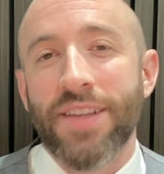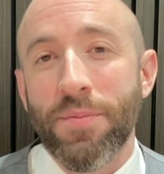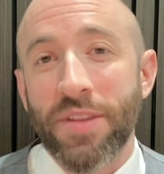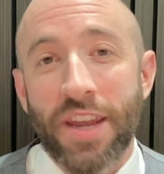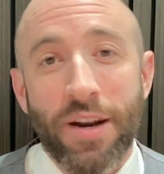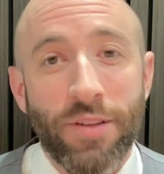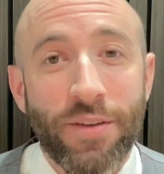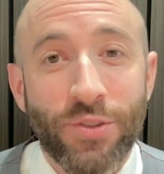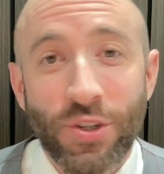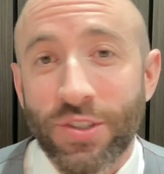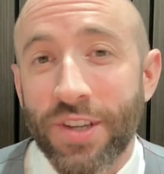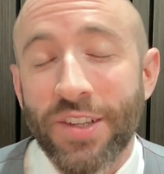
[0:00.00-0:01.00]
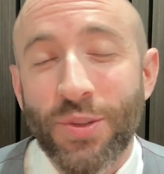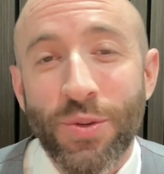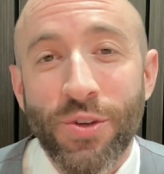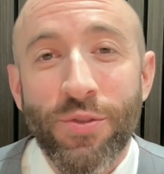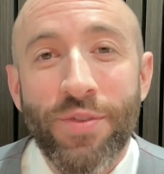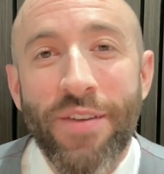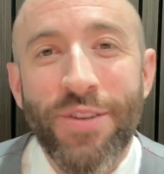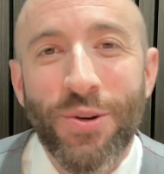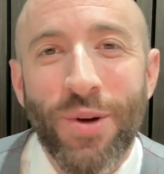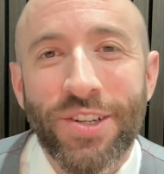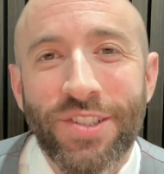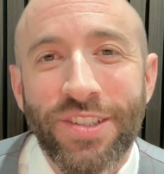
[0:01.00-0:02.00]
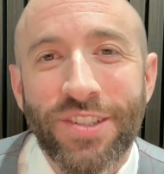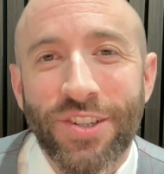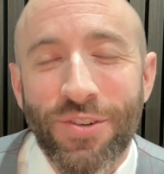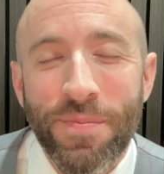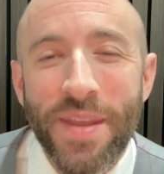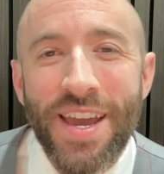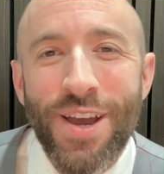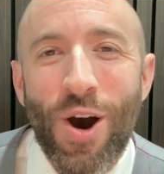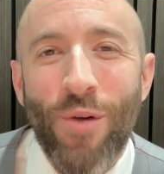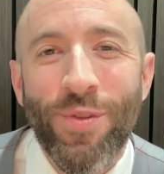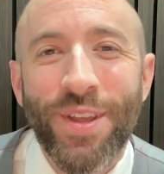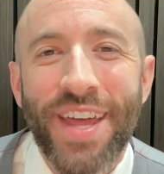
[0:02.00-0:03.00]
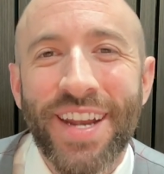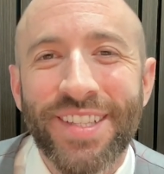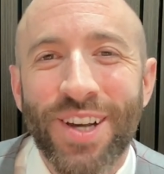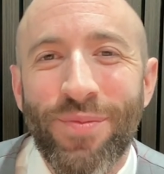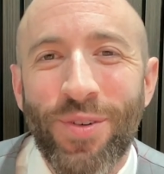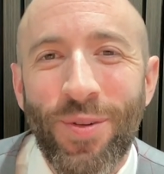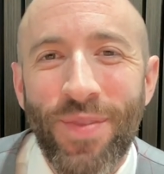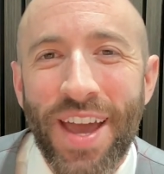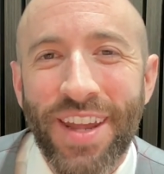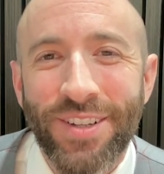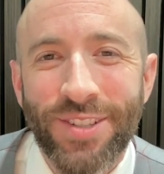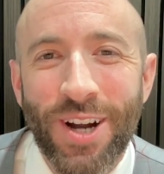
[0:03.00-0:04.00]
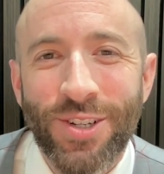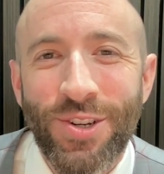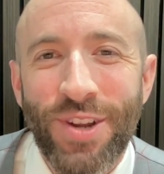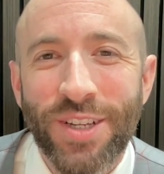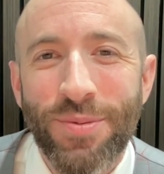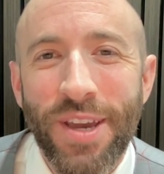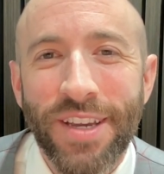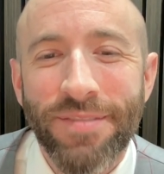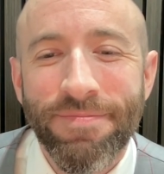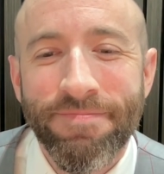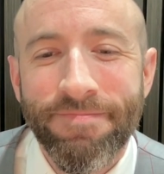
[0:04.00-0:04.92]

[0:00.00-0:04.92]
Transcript: something that I'd love to discuss with you if you have any questions. So hopefully that is helpful, and I'll talk to you next week.